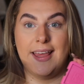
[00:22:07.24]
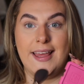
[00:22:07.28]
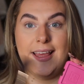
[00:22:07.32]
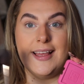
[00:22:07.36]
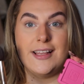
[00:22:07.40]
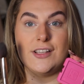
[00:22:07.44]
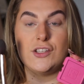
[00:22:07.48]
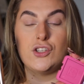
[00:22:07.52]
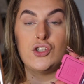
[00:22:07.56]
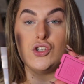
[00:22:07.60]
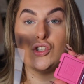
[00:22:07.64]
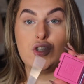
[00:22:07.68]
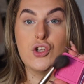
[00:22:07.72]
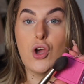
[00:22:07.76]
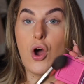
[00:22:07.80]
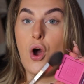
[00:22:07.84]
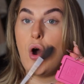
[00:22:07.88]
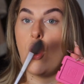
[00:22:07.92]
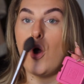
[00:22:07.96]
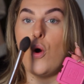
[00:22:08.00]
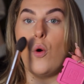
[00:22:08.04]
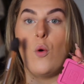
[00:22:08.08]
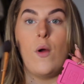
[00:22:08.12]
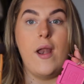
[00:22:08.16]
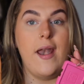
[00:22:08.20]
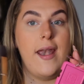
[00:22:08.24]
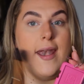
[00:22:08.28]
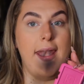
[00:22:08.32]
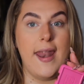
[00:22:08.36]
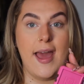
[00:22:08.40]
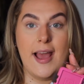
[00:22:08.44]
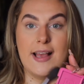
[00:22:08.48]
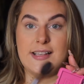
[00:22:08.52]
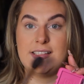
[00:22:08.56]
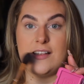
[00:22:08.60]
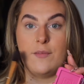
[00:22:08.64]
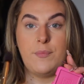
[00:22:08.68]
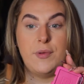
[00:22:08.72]
is so
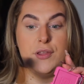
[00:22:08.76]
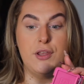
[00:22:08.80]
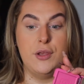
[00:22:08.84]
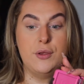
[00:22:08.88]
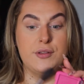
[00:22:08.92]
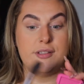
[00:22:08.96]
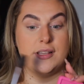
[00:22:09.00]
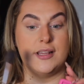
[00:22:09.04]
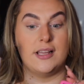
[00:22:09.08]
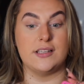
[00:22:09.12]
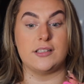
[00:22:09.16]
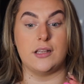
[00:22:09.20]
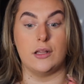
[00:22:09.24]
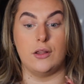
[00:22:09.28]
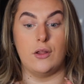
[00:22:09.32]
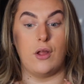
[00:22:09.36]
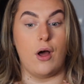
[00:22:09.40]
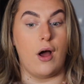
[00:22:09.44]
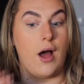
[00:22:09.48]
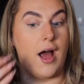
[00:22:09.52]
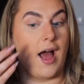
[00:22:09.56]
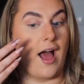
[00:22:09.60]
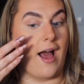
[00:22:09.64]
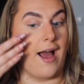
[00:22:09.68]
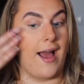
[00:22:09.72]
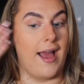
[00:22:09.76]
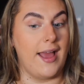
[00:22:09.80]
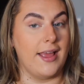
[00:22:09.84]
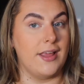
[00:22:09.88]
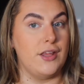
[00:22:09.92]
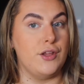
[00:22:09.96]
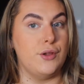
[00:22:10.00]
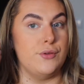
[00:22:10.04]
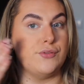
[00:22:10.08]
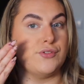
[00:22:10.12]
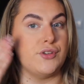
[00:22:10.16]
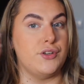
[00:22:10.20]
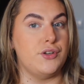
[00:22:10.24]
nice. I've been using this a lot. I
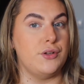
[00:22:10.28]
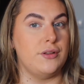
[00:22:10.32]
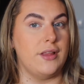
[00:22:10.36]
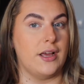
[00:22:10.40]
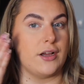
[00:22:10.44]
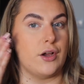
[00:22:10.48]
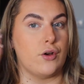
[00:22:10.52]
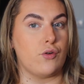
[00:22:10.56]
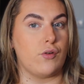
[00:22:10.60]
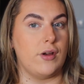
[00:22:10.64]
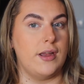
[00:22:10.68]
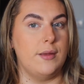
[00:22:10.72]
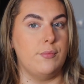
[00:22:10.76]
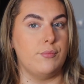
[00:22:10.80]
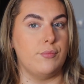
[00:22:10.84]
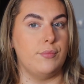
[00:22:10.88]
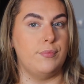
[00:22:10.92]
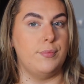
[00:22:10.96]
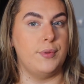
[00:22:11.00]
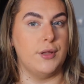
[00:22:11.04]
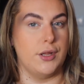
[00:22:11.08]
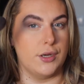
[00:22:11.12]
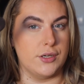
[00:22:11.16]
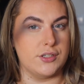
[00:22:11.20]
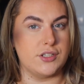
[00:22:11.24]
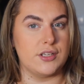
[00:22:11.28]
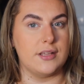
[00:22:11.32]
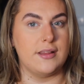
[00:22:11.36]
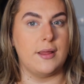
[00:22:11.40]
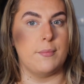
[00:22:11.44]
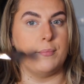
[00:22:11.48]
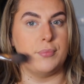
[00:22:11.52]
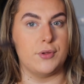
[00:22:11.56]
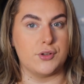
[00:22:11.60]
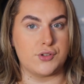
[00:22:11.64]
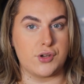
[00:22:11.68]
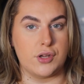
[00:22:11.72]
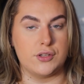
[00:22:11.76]
used to do like a cream blush and
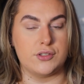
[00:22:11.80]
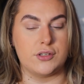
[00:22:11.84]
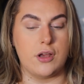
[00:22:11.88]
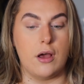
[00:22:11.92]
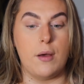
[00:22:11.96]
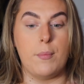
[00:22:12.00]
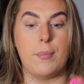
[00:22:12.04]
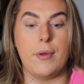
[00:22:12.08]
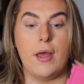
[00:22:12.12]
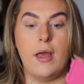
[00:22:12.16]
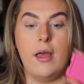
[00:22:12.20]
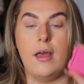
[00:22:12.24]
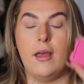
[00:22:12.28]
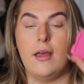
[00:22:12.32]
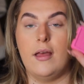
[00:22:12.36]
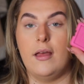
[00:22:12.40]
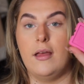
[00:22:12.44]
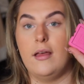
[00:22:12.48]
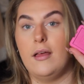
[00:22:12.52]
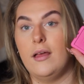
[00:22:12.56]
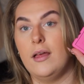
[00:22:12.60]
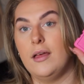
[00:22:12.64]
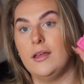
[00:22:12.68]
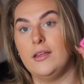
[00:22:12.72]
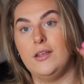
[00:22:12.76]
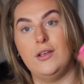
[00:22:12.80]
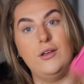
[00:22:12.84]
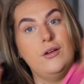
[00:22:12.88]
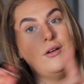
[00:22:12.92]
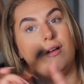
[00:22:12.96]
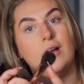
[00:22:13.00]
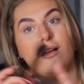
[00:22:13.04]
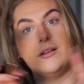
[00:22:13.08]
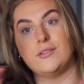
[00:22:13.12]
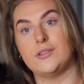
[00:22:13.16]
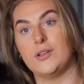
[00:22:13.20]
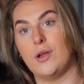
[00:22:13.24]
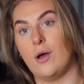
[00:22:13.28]
then blush on top. You
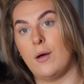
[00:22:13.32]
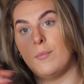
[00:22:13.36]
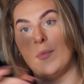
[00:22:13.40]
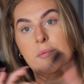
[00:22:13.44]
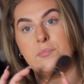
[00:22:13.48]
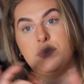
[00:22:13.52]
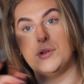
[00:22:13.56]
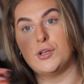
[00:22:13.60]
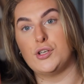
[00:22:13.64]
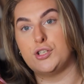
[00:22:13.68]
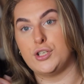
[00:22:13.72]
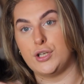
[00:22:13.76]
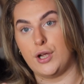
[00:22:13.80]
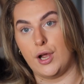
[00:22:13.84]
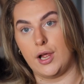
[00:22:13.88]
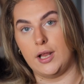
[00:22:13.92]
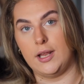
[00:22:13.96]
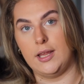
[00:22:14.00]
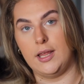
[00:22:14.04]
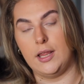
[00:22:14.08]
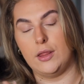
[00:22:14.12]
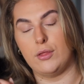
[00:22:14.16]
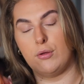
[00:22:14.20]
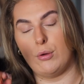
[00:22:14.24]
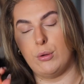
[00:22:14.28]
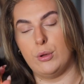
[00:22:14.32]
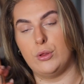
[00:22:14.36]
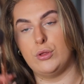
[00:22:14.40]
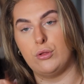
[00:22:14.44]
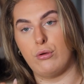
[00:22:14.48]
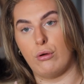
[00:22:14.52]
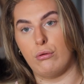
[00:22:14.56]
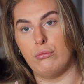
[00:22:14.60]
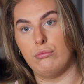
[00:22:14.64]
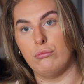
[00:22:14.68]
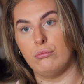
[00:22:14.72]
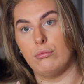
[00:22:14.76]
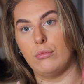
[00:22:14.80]
girls know I'm a blush girly through and
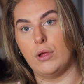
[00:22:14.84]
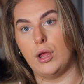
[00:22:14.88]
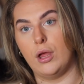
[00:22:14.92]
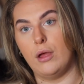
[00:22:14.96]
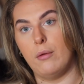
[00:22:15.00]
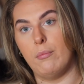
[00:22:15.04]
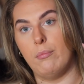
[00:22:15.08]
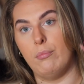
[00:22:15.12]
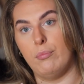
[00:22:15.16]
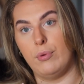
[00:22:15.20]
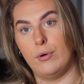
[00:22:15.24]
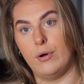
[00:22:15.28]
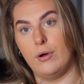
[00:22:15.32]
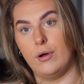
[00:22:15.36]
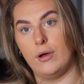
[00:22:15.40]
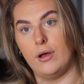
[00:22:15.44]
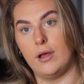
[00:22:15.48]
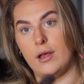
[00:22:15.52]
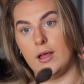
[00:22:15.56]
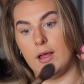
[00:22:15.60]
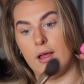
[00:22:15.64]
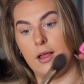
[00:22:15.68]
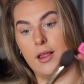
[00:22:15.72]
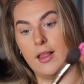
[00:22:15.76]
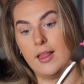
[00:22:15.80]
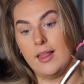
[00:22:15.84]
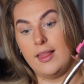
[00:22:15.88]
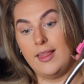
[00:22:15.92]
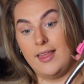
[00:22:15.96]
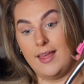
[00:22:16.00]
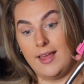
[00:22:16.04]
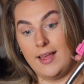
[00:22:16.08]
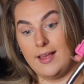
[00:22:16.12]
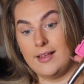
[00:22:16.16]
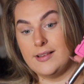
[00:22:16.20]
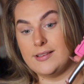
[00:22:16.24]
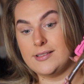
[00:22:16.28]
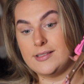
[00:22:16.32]
through. But
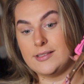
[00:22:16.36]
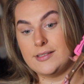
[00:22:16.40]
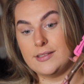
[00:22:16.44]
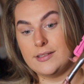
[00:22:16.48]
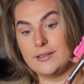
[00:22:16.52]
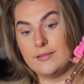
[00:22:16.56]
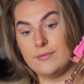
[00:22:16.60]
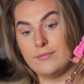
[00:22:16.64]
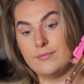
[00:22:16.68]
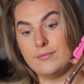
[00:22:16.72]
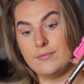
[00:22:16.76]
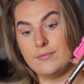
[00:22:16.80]
this,